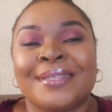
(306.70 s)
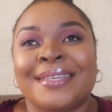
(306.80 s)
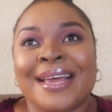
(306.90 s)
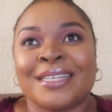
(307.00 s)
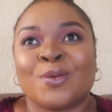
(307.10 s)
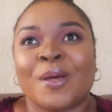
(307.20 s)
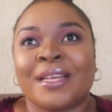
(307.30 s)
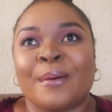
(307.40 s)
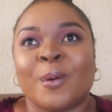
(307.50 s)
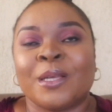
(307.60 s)
the next one
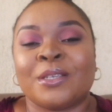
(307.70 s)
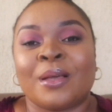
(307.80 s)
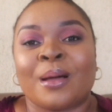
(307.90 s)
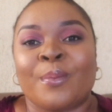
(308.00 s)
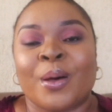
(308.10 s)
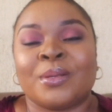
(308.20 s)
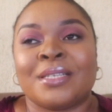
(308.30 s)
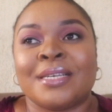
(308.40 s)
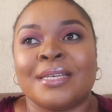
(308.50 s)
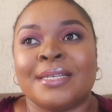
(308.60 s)
that I'm going to talk
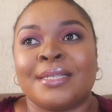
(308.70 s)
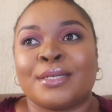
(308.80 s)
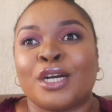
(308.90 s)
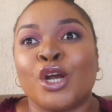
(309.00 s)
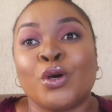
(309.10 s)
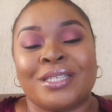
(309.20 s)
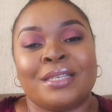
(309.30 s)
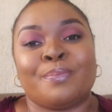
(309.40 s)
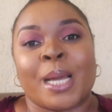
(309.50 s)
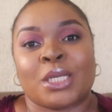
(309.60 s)
about is
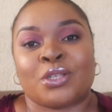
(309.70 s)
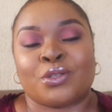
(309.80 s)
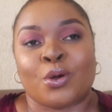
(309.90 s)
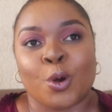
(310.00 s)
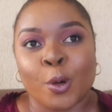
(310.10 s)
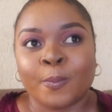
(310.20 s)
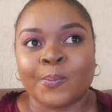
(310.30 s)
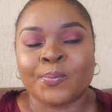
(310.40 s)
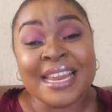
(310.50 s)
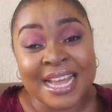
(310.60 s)
closing my store.
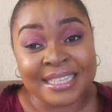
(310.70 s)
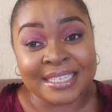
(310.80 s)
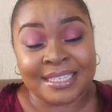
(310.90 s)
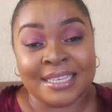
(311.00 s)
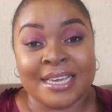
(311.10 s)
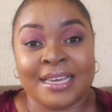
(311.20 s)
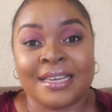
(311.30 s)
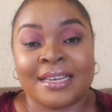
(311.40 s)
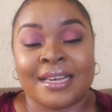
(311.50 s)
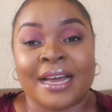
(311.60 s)
Earlier this
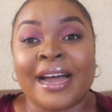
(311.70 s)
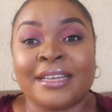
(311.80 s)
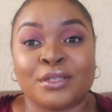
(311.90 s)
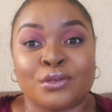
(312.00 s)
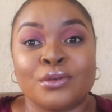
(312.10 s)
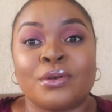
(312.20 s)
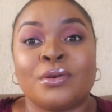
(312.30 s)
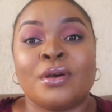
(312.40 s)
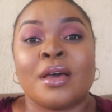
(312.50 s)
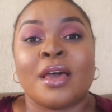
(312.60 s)
year, I
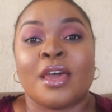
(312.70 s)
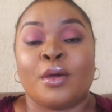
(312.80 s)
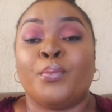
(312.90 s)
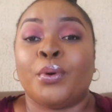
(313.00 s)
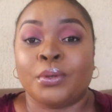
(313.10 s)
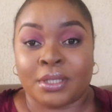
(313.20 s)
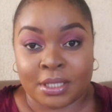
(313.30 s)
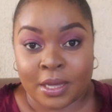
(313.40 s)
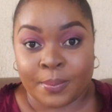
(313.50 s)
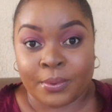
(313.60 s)
took a bold
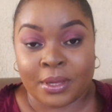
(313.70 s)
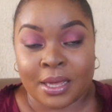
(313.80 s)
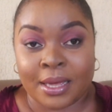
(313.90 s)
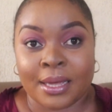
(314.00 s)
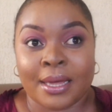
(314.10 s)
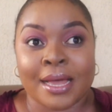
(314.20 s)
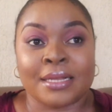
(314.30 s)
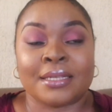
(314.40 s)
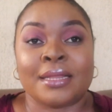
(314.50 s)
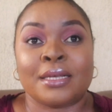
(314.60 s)
step, okay? I
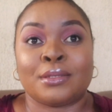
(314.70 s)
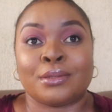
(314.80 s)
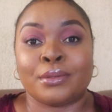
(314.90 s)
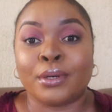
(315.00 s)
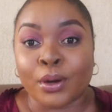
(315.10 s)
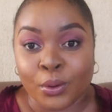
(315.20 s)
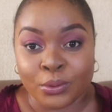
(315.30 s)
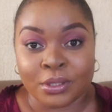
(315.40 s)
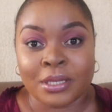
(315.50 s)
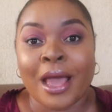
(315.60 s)
decided to
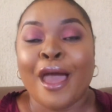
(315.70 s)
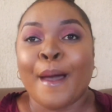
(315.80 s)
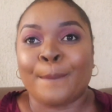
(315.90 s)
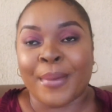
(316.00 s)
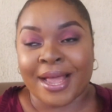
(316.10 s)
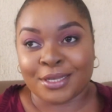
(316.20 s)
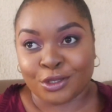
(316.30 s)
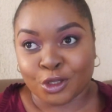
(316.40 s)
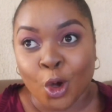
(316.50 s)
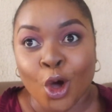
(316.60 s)
close my
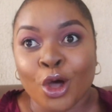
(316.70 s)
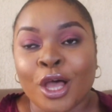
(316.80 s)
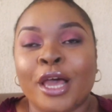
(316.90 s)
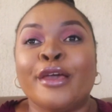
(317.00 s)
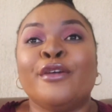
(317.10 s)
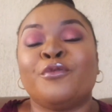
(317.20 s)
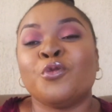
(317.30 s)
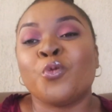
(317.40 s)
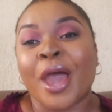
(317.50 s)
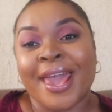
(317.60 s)
store. If
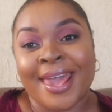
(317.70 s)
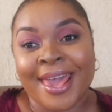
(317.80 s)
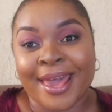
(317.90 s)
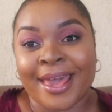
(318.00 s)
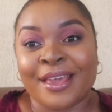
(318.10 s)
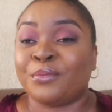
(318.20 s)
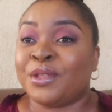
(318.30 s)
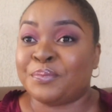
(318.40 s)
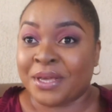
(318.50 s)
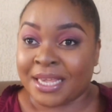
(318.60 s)
you were here from
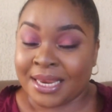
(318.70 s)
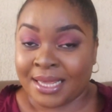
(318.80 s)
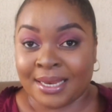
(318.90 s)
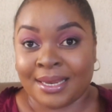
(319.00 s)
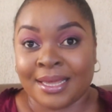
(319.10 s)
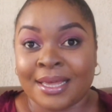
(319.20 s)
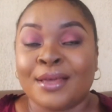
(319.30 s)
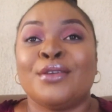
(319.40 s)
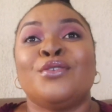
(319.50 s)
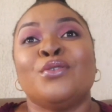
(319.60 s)
the beginning,
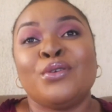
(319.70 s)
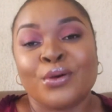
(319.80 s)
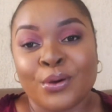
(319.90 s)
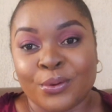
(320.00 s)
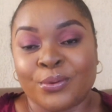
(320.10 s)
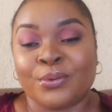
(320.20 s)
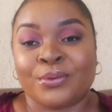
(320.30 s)
you know